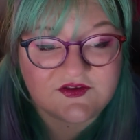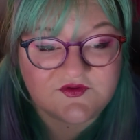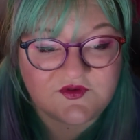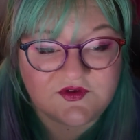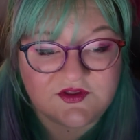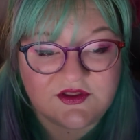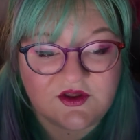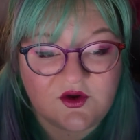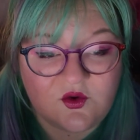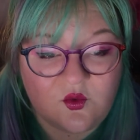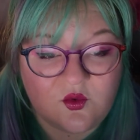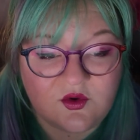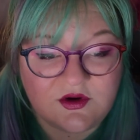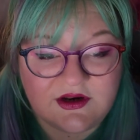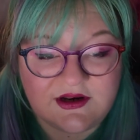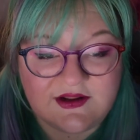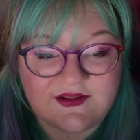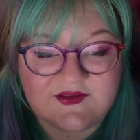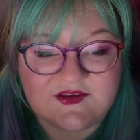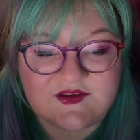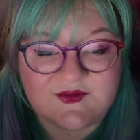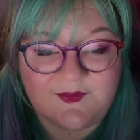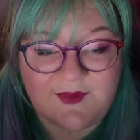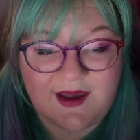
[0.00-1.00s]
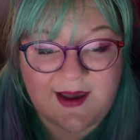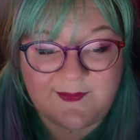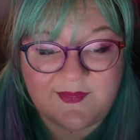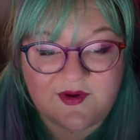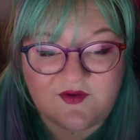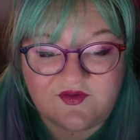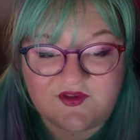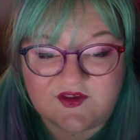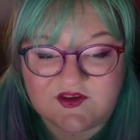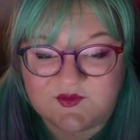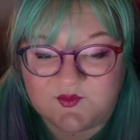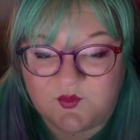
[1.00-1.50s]
for the ordnance map
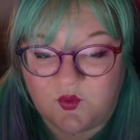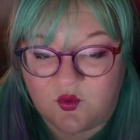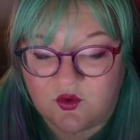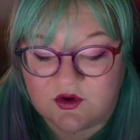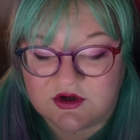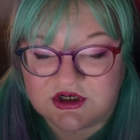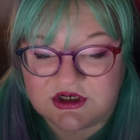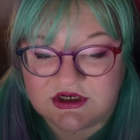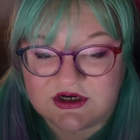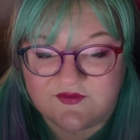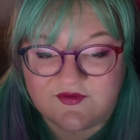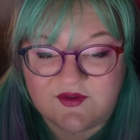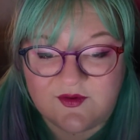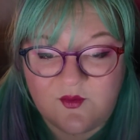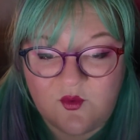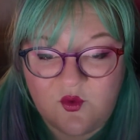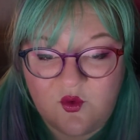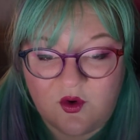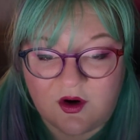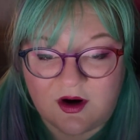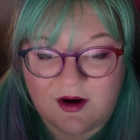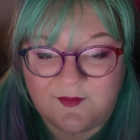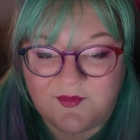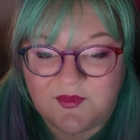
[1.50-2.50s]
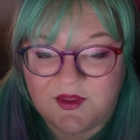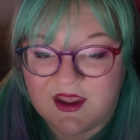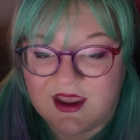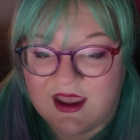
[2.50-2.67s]
of this portion of the moor,